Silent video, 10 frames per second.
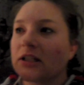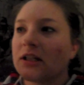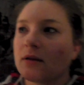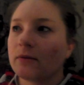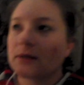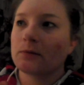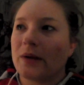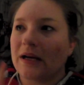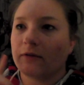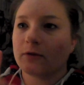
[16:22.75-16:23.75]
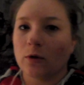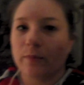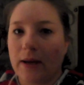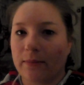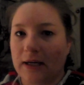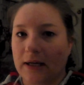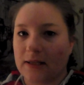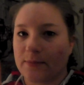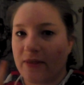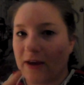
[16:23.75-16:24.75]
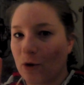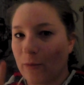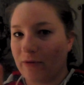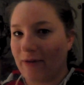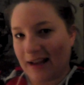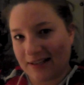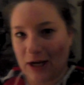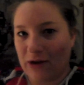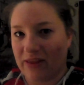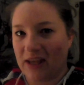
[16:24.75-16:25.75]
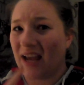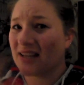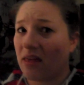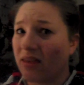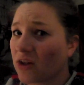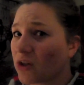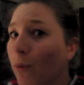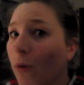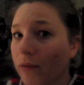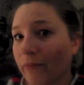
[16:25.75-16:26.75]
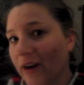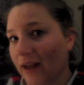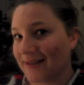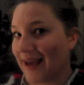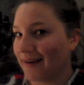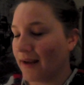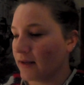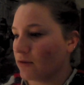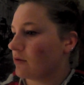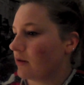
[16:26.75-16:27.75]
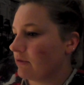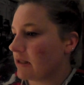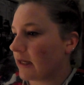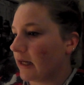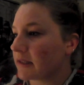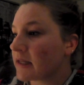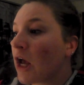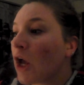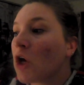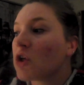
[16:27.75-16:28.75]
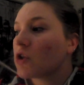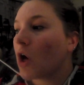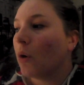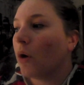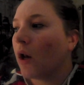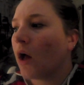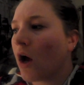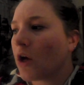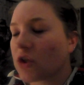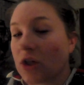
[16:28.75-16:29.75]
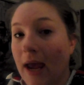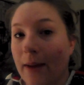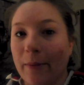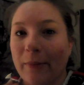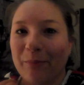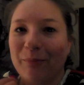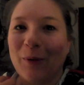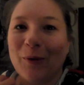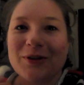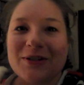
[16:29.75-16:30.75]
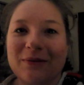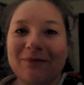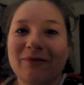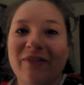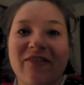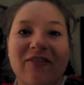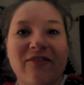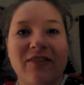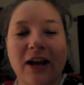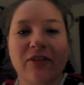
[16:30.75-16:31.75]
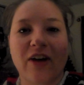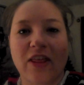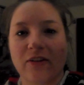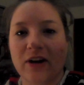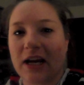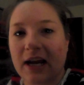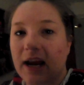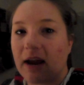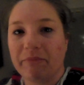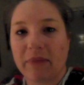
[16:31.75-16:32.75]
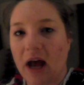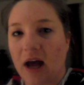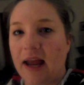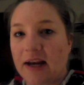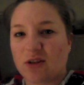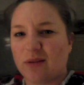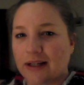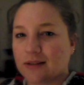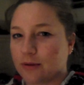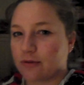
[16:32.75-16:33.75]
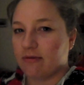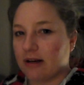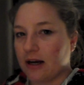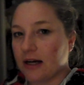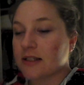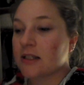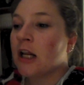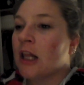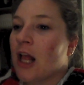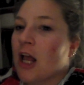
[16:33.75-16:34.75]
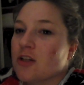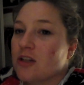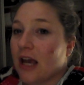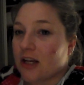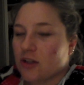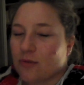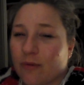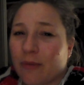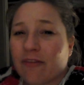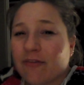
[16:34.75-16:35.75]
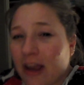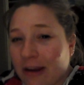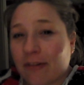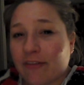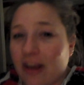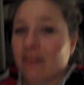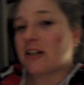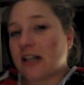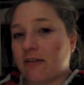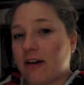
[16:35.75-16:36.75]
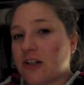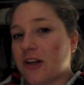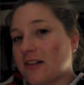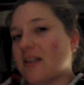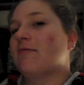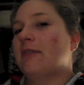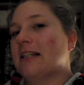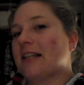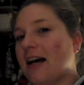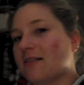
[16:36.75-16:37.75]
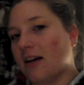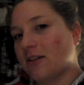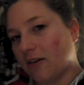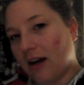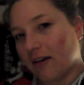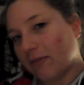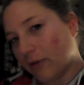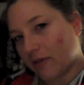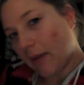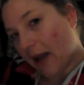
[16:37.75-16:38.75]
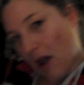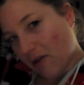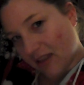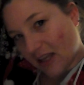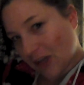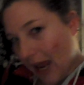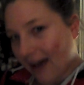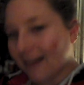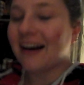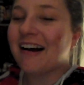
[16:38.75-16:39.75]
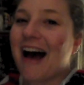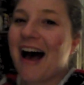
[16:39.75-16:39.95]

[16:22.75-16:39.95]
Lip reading: Originally the wings were made out of gold pipe cleaners, but they got a bit ratty over the years. I think she wore them for like 10 years or something ridiculous. So last year my mum bought some like feathery angel wings, which were really nice. So yeah, she's one of my favourite decorations, and I'm really sad that I don't have one of my own this year.